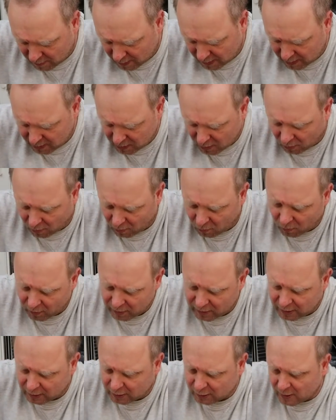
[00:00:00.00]
may not
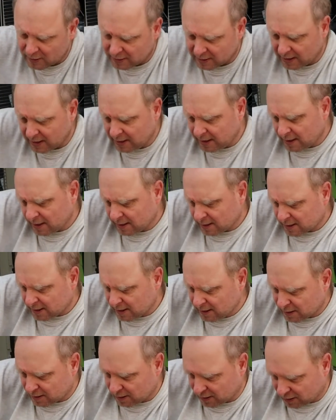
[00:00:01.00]
want you to actually
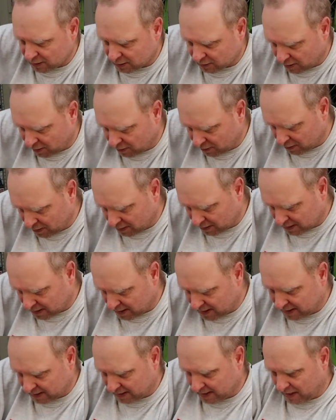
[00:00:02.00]
change the controller,
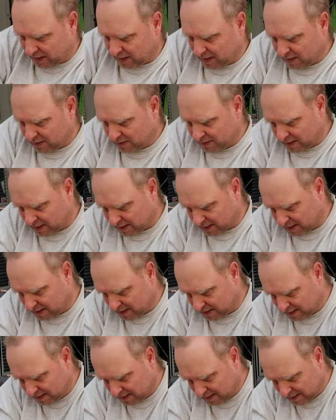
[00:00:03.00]
change anything on this
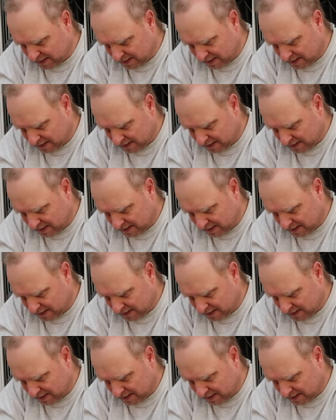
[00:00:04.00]
car.